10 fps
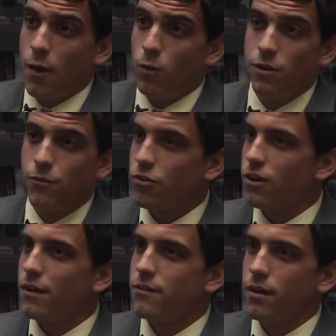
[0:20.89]
When you
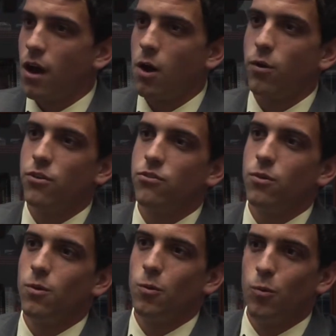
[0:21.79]
first got to Congress,
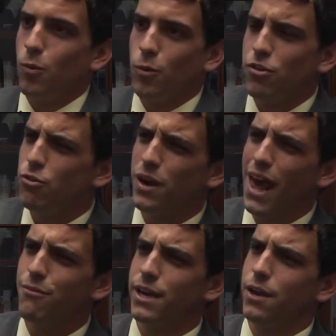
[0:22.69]
what did you want to
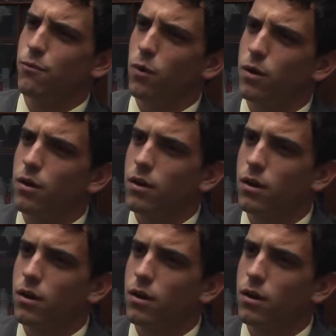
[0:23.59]
advocate for?